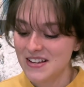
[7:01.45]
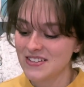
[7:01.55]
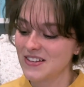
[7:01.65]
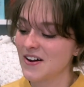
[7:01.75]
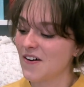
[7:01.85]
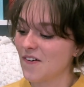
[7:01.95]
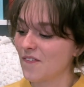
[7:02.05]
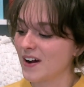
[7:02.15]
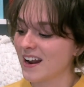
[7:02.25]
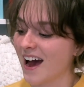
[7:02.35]
So
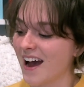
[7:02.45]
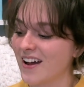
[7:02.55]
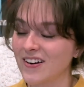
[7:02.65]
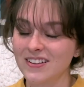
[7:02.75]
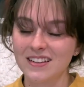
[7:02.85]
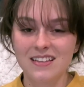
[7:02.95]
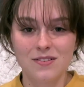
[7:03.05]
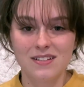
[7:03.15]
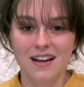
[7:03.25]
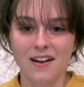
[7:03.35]
when I heard that this
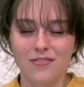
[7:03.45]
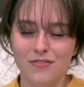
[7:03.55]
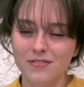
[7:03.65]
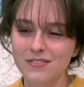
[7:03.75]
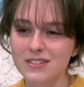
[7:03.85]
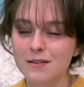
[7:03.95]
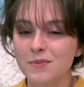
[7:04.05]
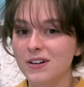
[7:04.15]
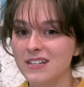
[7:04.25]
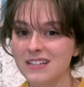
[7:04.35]
was kind of
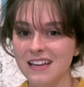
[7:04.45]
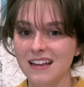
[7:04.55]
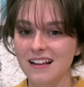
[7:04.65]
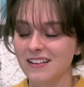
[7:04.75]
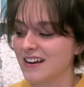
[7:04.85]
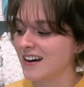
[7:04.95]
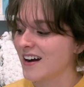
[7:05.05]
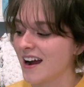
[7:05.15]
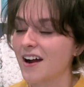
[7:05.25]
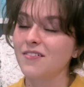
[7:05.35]
similar to King
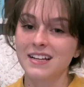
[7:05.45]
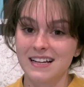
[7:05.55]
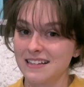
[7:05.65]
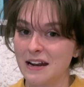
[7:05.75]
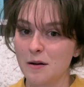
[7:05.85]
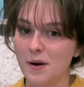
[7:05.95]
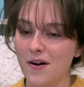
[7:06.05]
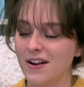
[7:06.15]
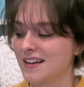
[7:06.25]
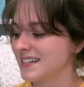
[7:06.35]
Lear, I got really excited about
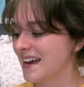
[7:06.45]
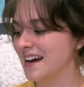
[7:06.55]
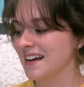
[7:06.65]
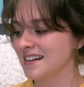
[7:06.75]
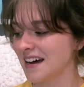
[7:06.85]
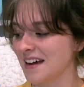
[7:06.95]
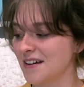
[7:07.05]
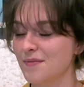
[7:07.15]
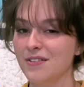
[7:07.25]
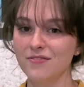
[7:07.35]
it and I
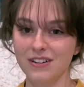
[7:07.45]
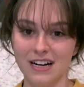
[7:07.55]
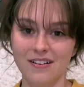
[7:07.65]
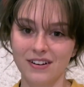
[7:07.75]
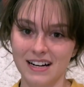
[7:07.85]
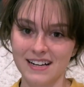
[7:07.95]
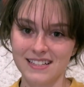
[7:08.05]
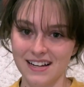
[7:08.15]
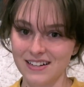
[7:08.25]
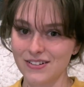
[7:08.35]
am very, very
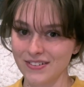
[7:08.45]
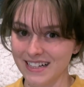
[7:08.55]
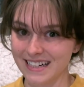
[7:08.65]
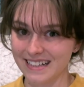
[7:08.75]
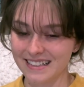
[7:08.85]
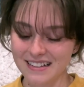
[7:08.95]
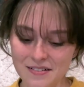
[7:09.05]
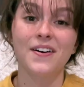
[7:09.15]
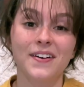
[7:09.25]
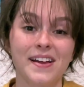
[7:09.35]
excited to read it.
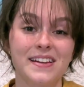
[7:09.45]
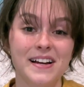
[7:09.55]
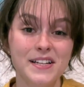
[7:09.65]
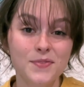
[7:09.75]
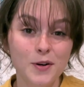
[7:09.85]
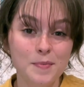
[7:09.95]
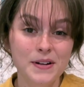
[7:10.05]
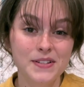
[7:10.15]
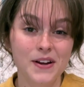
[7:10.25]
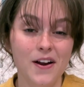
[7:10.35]
All right, the next four
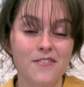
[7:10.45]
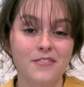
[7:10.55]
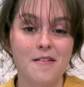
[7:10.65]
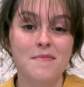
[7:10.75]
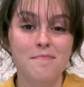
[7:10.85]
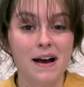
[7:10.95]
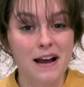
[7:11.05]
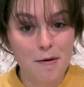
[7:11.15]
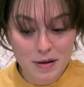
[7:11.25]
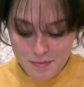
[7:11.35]
books are from
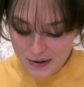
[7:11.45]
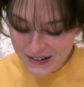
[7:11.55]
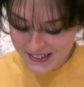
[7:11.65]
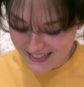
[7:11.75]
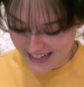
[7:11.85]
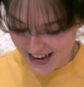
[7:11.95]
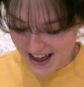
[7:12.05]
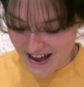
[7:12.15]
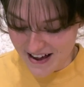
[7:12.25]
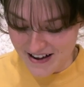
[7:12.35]
Myopic Books
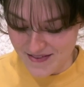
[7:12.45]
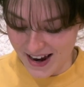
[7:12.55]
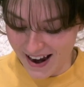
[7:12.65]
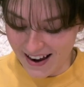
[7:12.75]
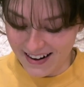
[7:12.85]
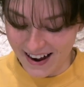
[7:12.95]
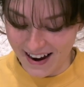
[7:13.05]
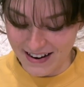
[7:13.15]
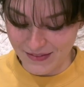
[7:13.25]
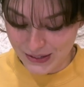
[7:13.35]
um, and I am